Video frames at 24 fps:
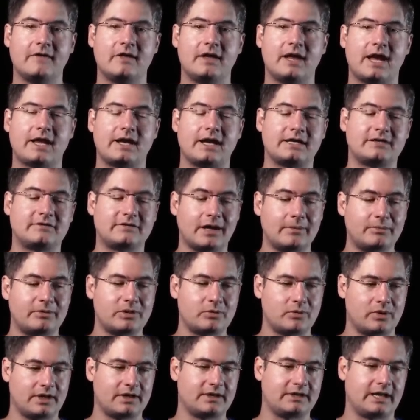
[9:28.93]
and I doubly
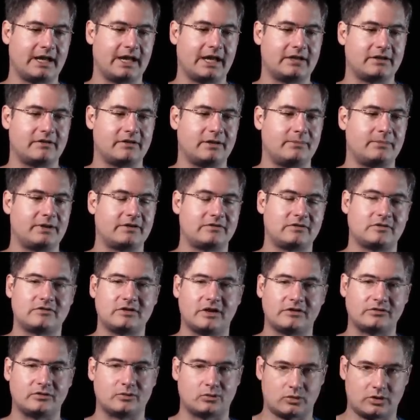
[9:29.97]
wanted to handle it because it
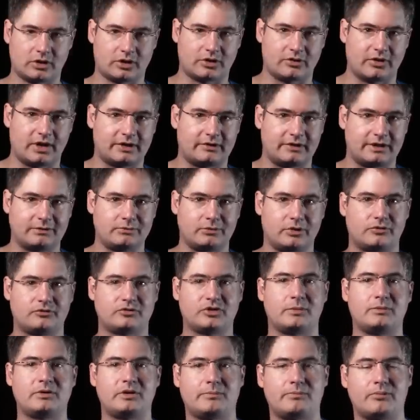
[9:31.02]
doesn't work correctly in most
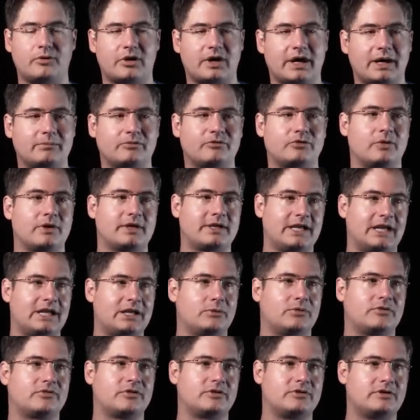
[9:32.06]
terminal programs. So again, it
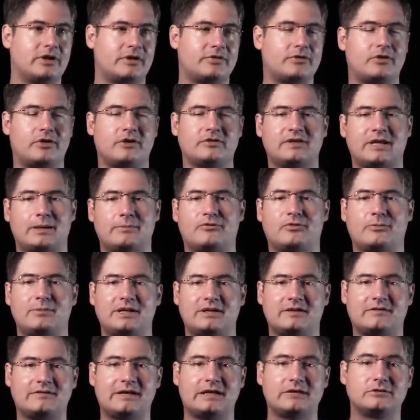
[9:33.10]
was another attempt for me
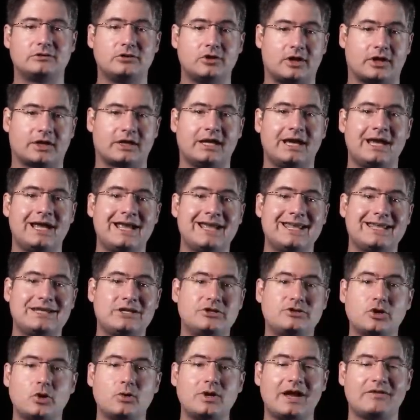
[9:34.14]
to say, look, you
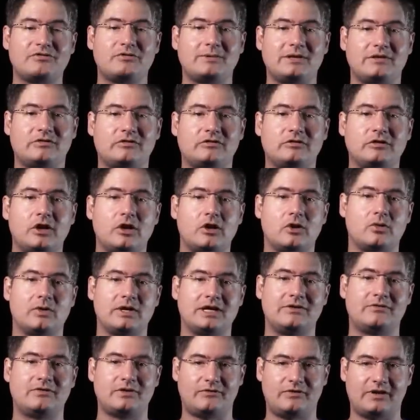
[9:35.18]
don't have to be slow
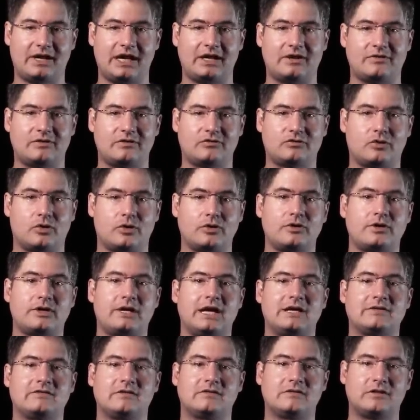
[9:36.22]
even if you handle these corner
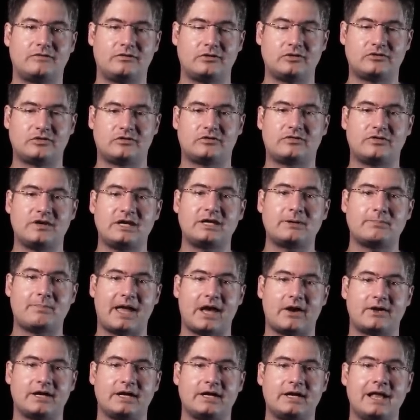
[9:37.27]
cases. If you just think
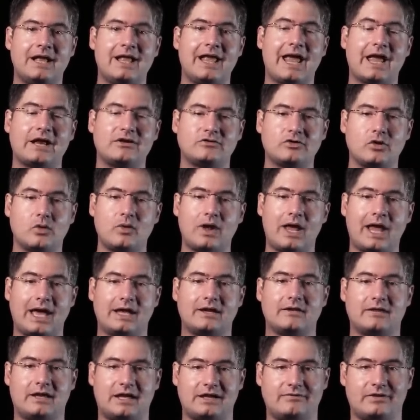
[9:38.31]
about it and don't add
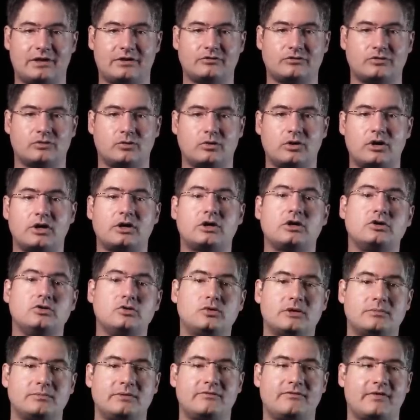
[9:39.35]
a lot of extra work, you
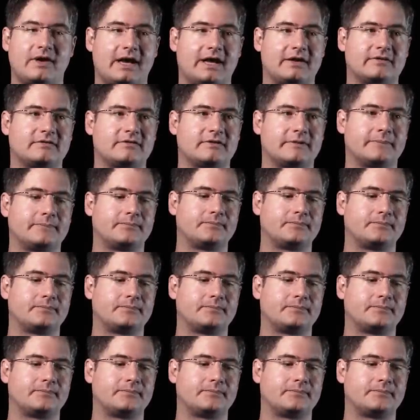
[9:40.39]
can be fast.